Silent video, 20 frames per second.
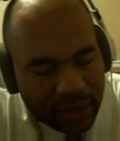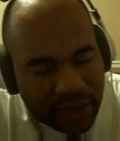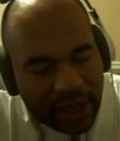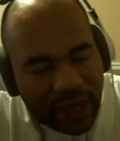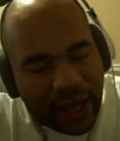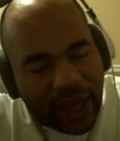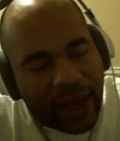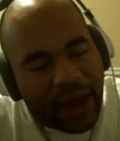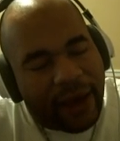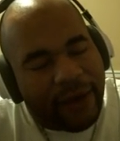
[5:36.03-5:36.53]
the
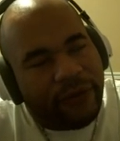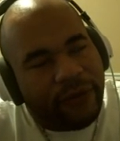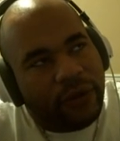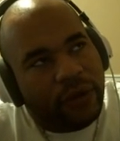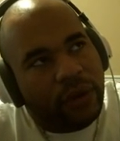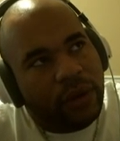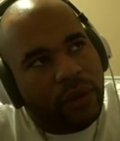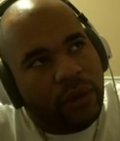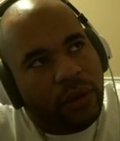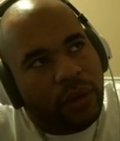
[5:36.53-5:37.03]
day
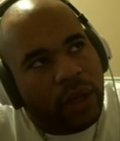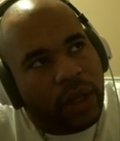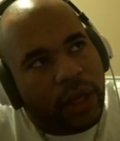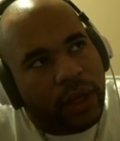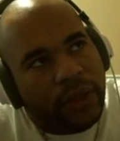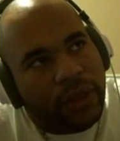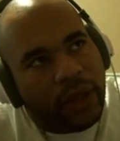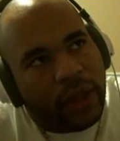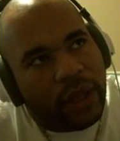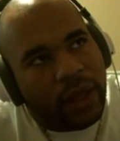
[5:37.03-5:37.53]
after,
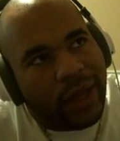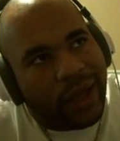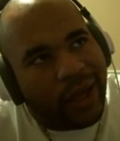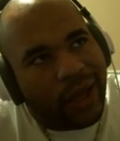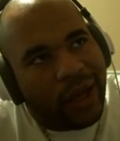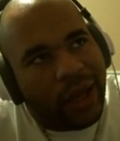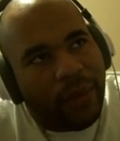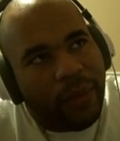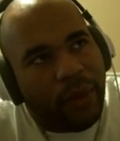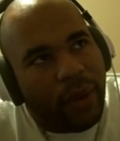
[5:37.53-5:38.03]
or I think
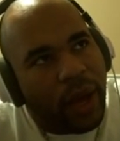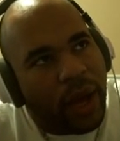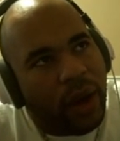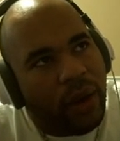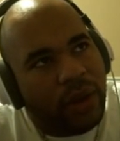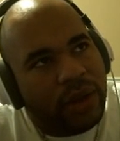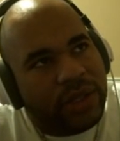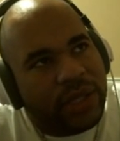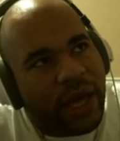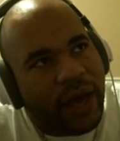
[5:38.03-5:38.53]
like a couple
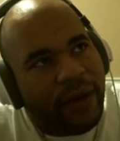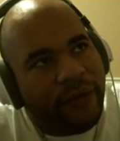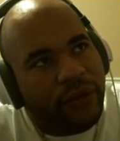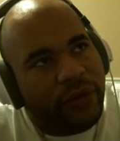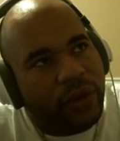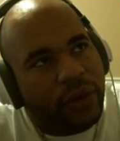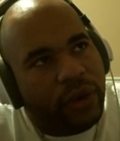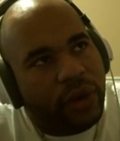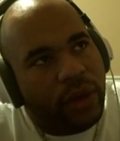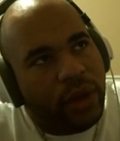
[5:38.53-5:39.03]
hours
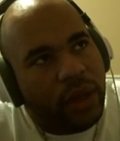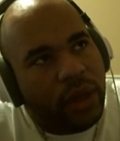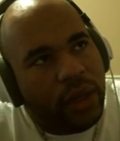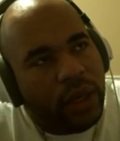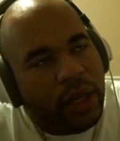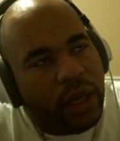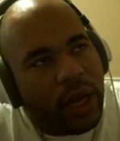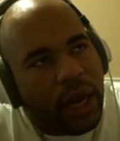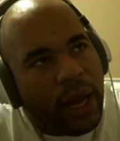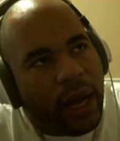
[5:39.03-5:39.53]
after
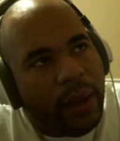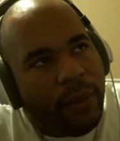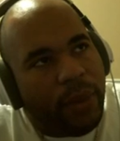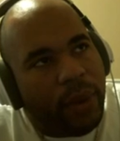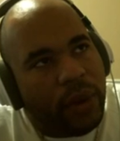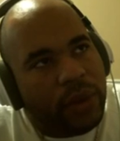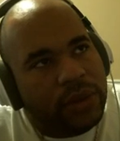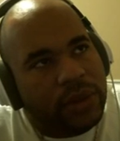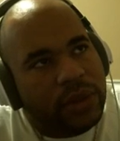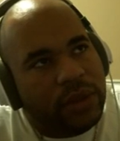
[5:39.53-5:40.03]
I
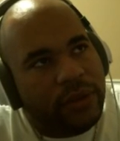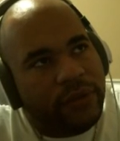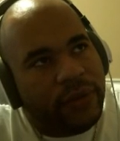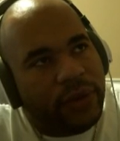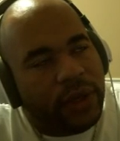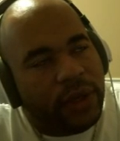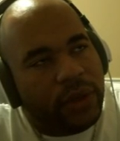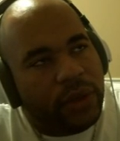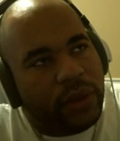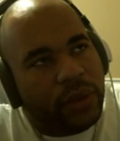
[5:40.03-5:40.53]
posted
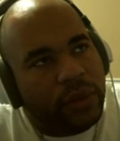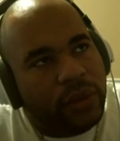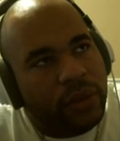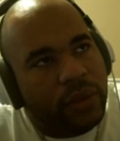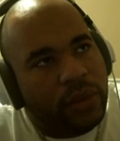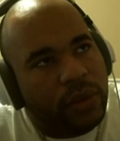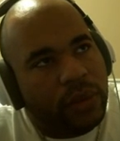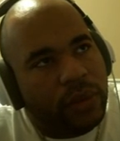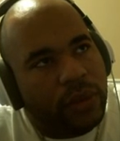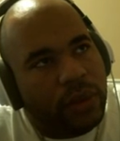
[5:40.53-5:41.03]
the video,
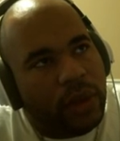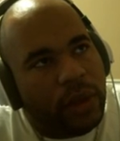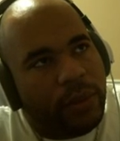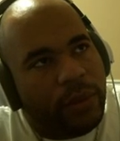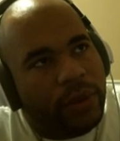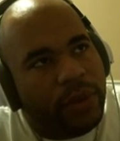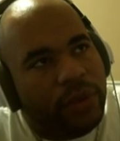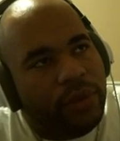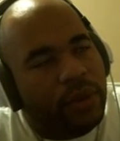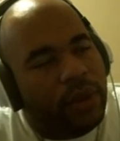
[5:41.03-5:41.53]

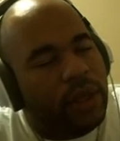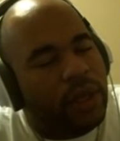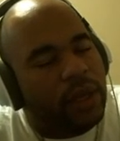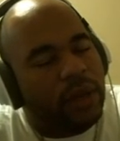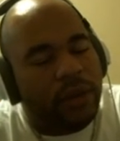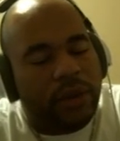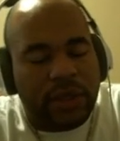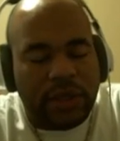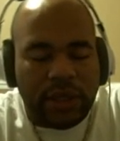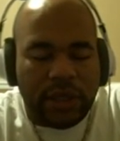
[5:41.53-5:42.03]
number
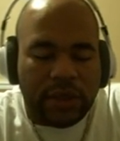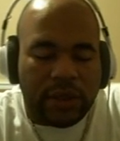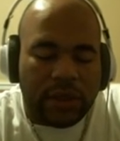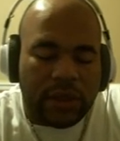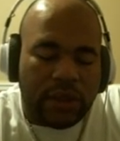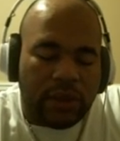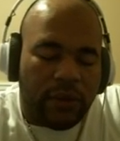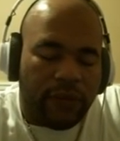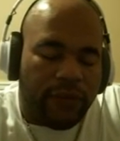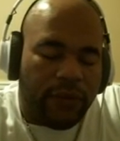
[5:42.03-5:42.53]
3
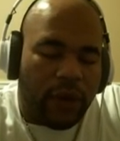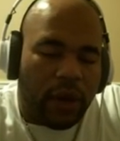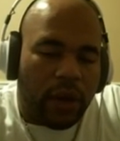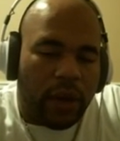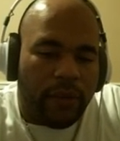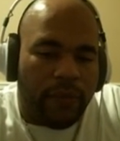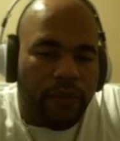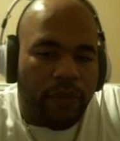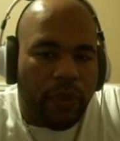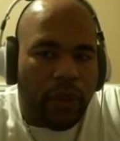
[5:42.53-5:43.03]
season so
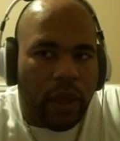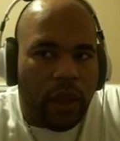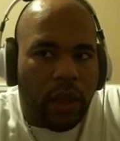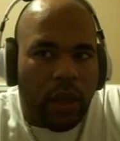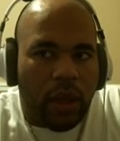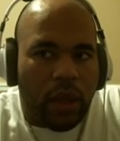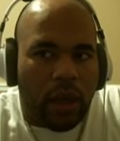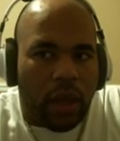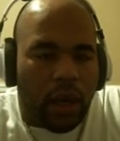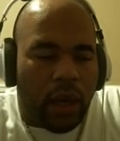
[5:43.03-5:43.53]
far.
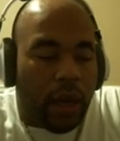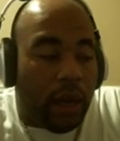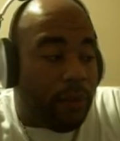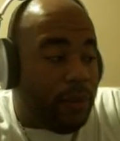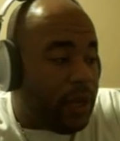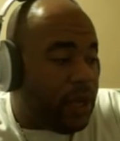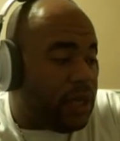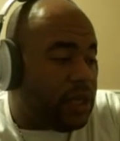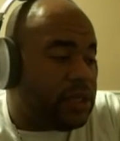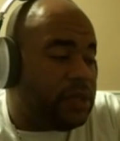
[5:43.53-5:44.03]

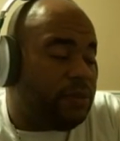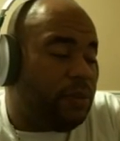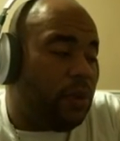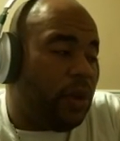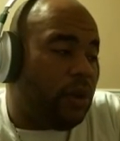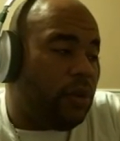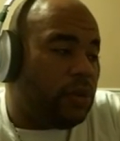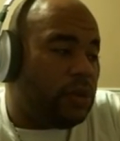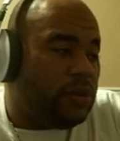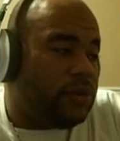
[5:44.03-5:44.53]
A big
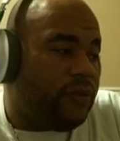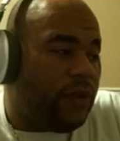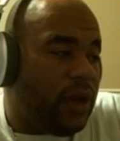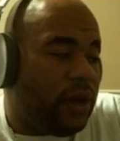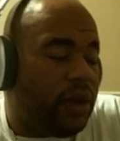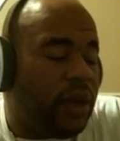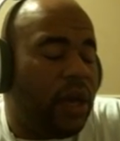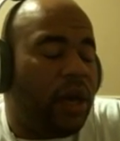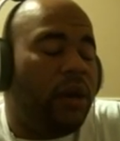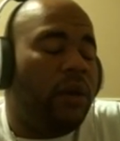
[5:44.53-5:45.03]
exploit was
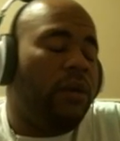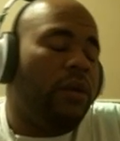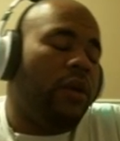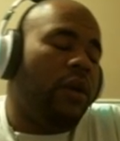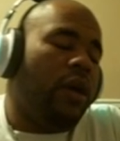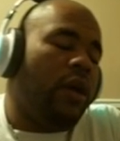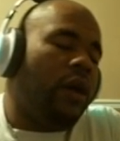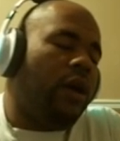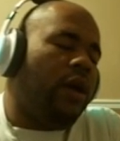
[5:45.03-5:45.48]
found out.